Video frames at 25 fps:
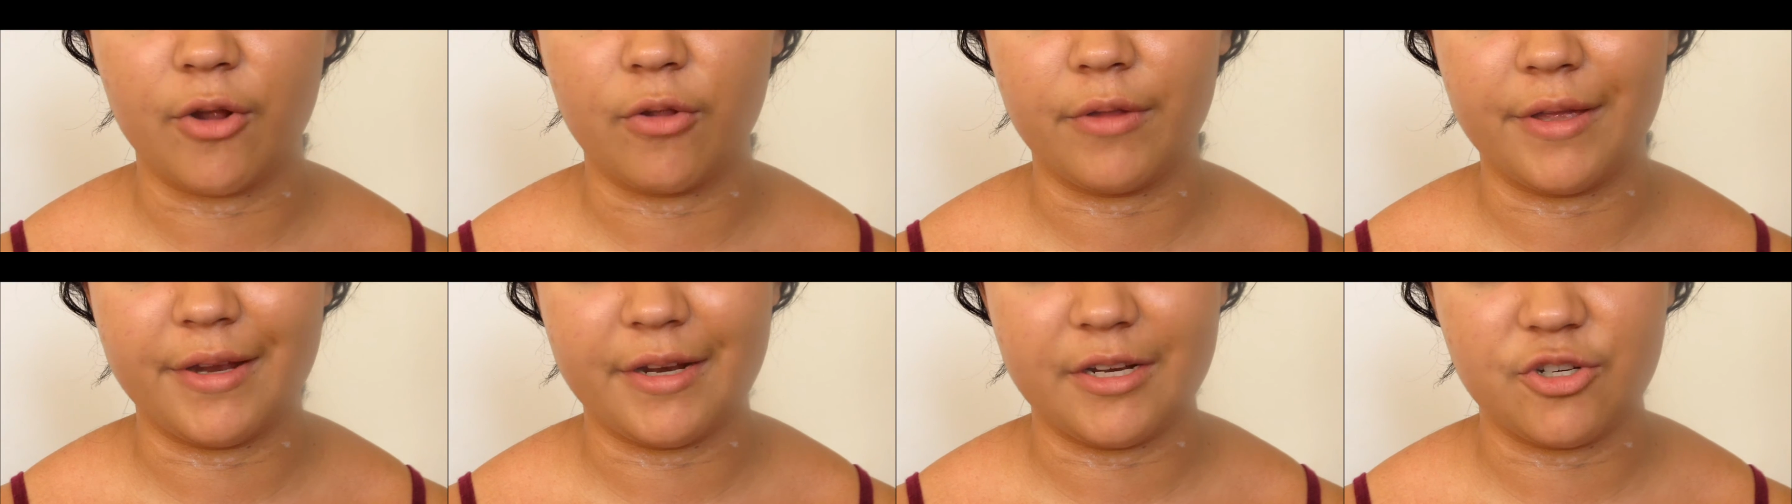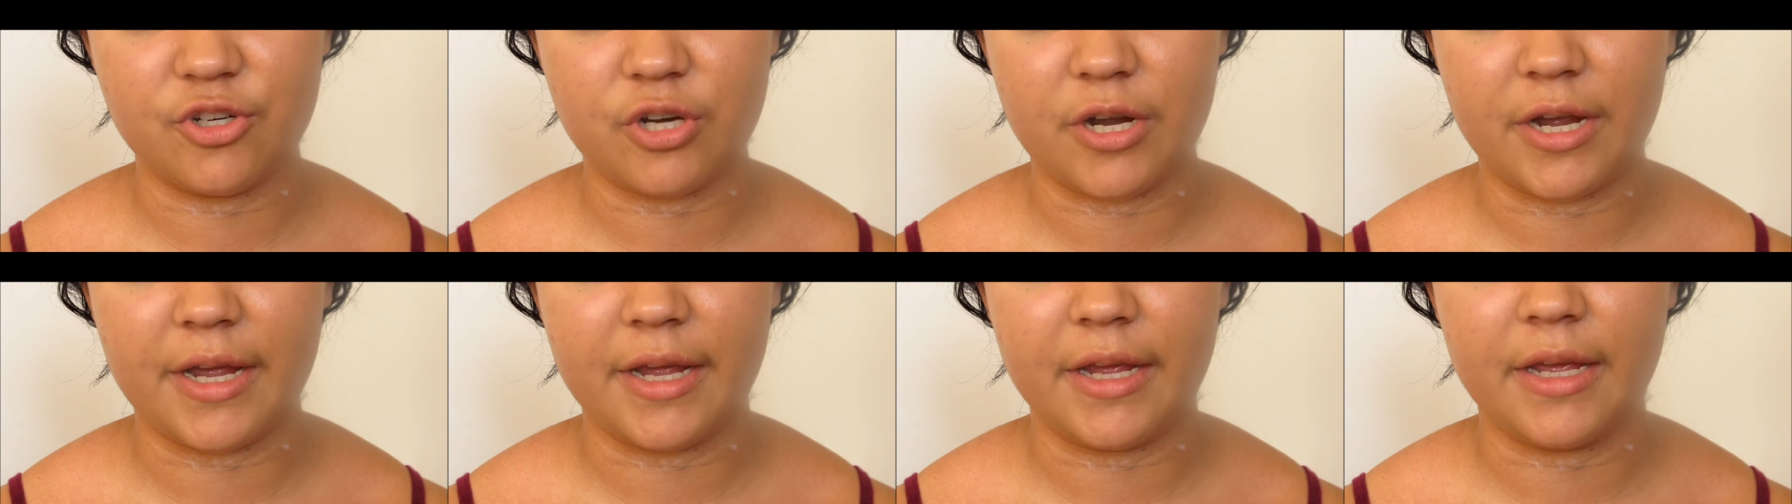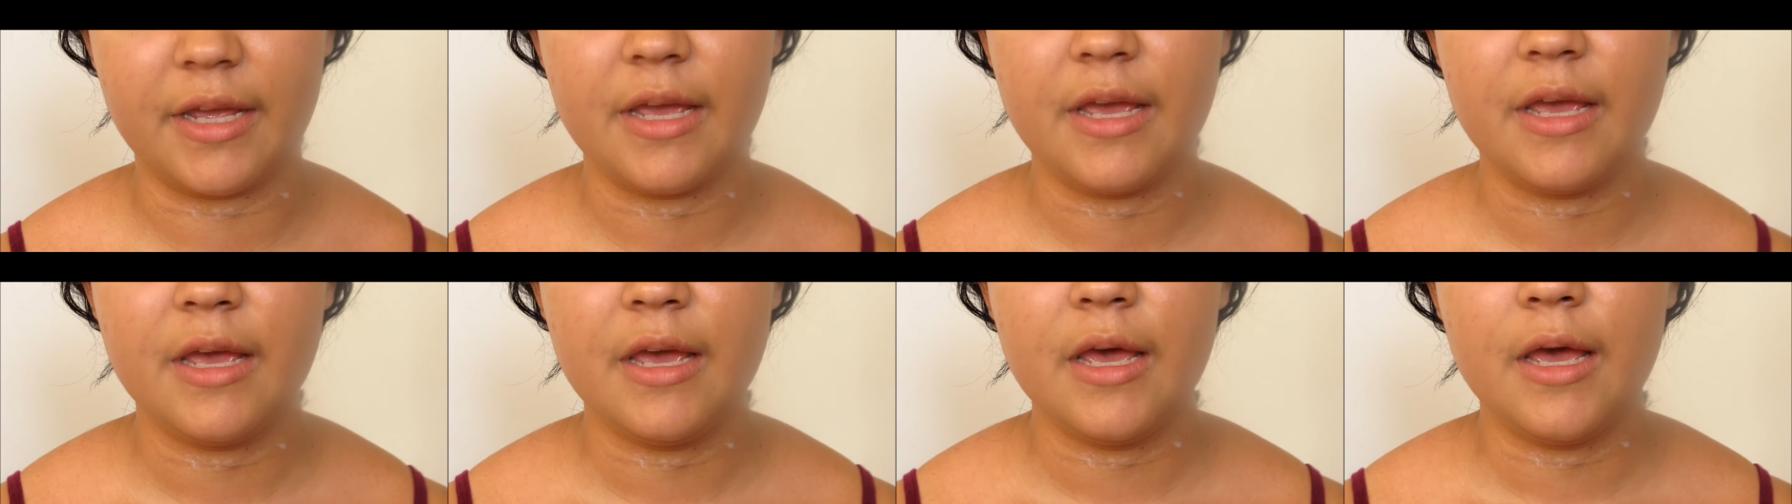let it dry,
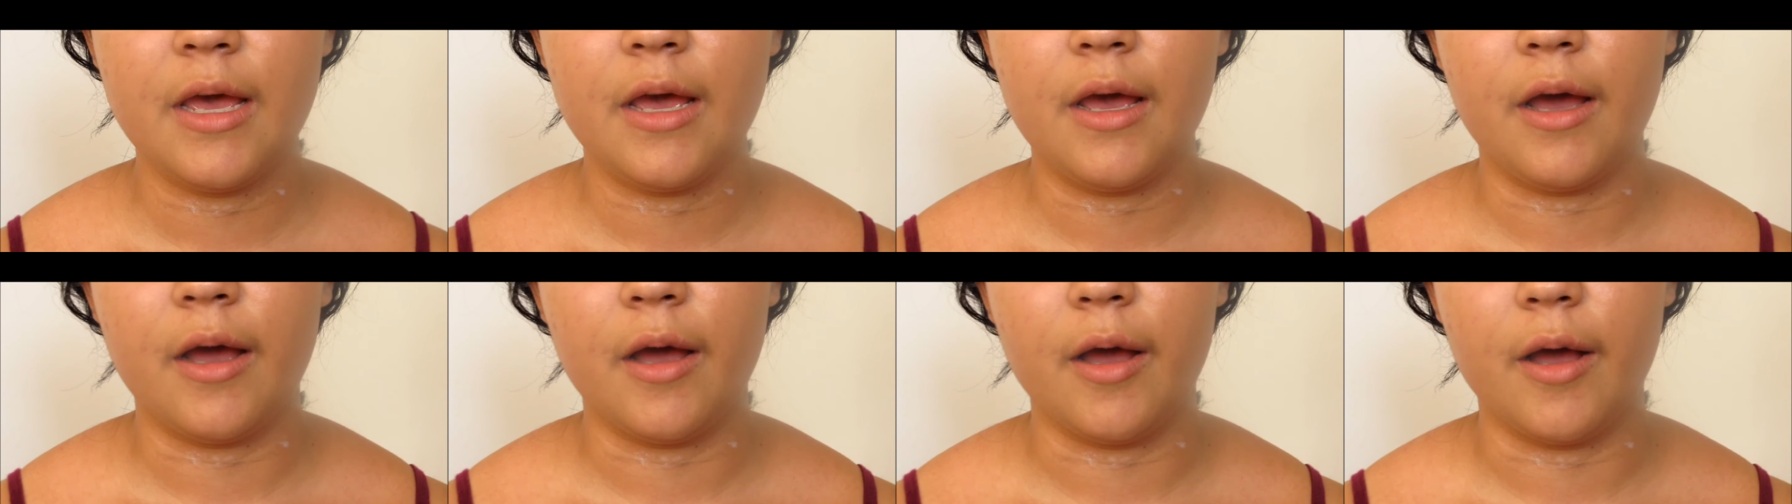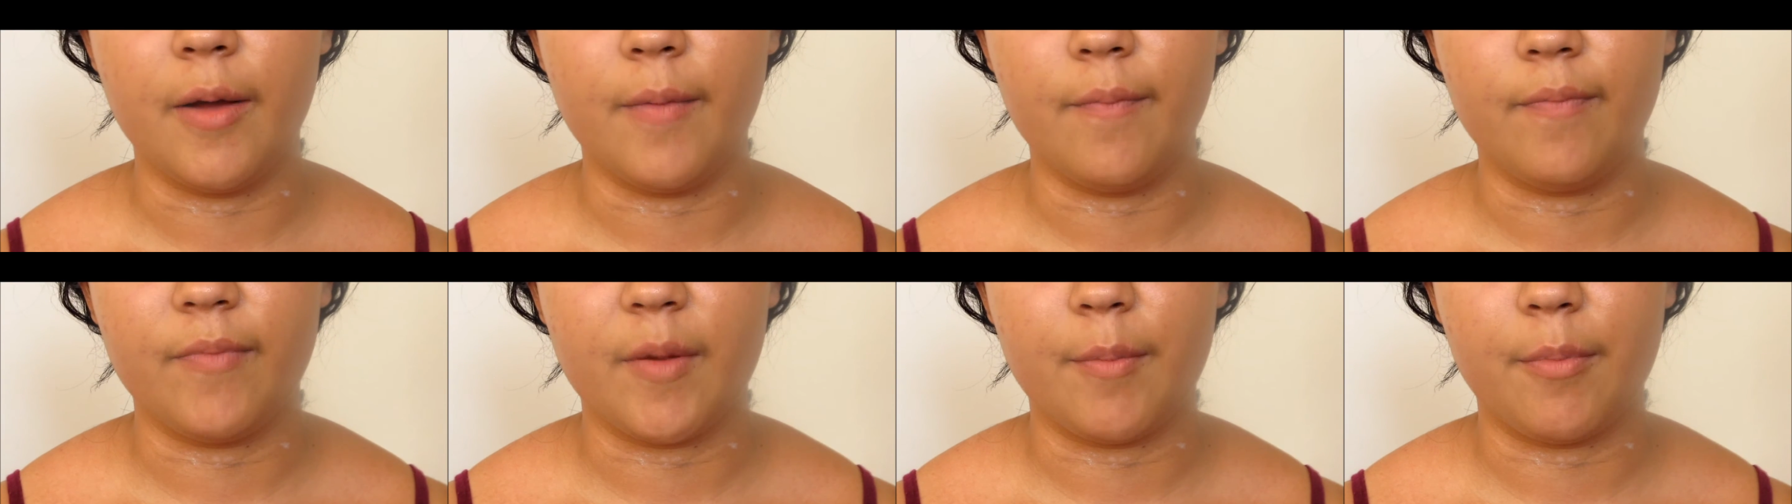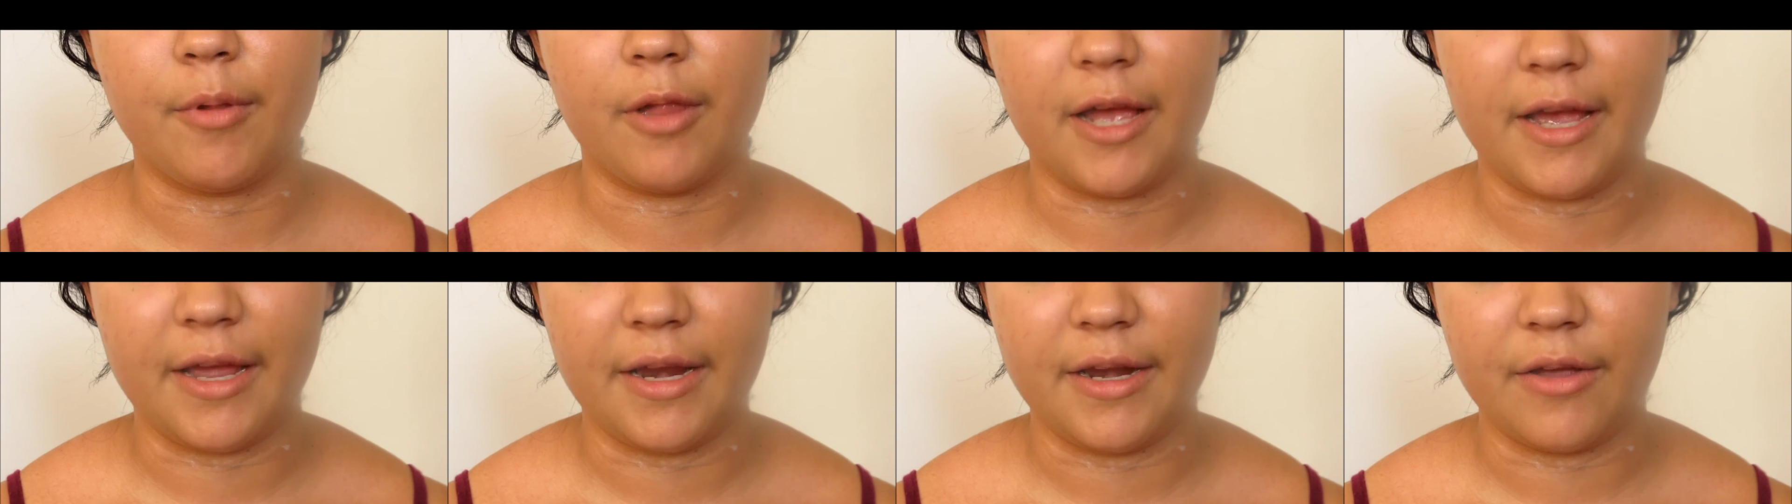
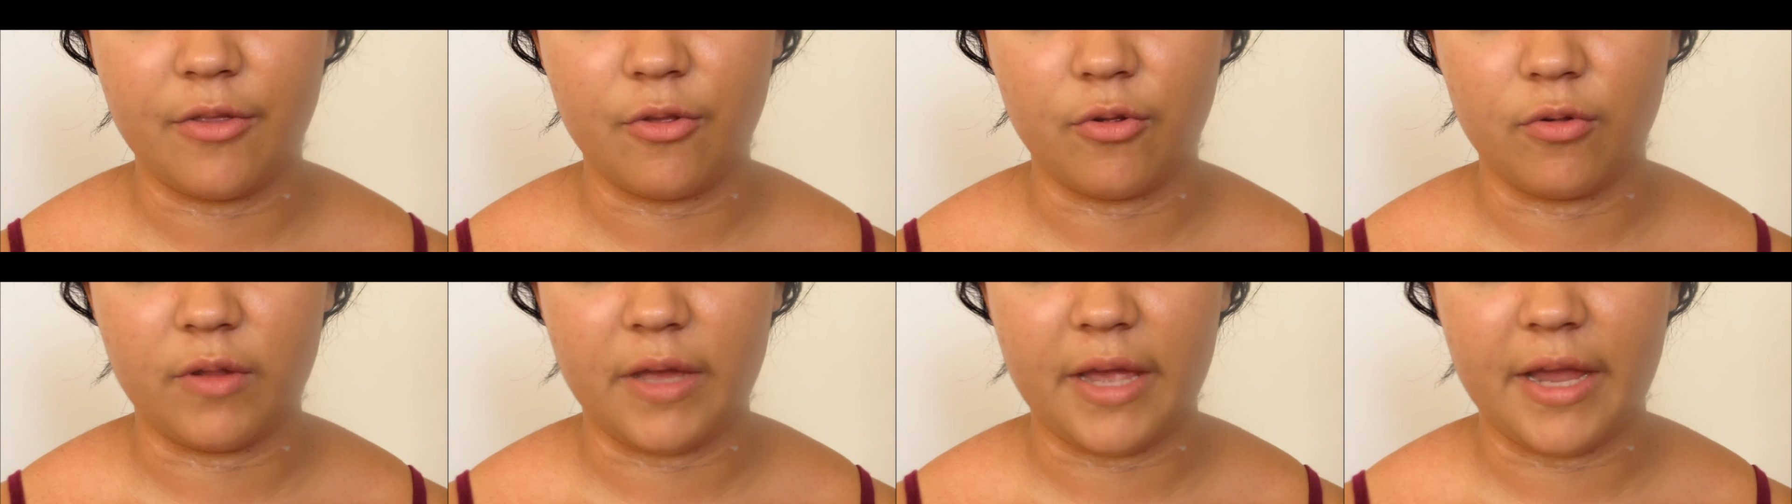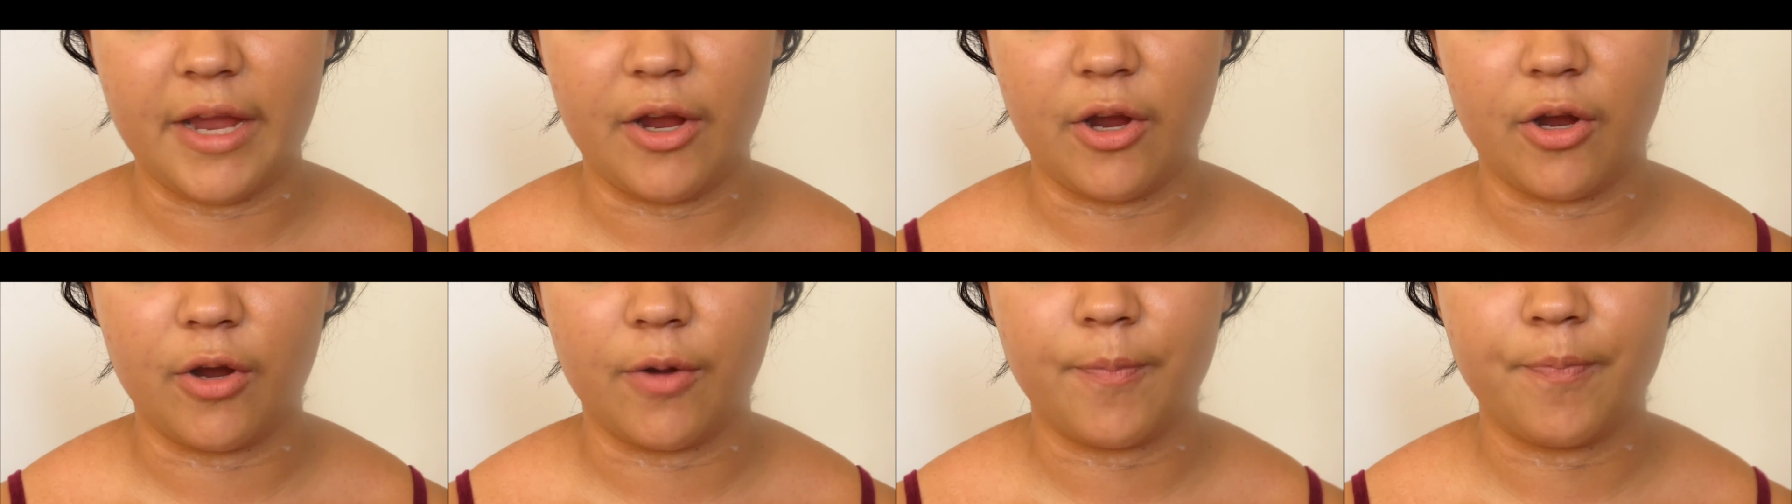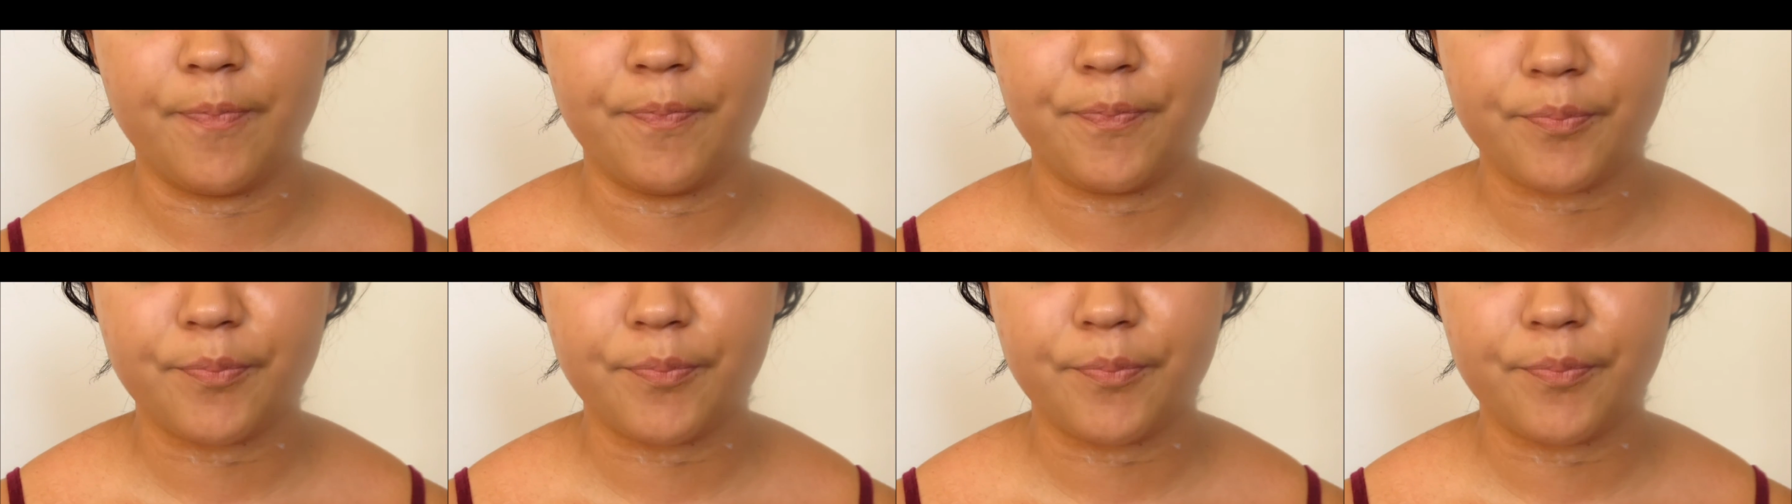apply another layer.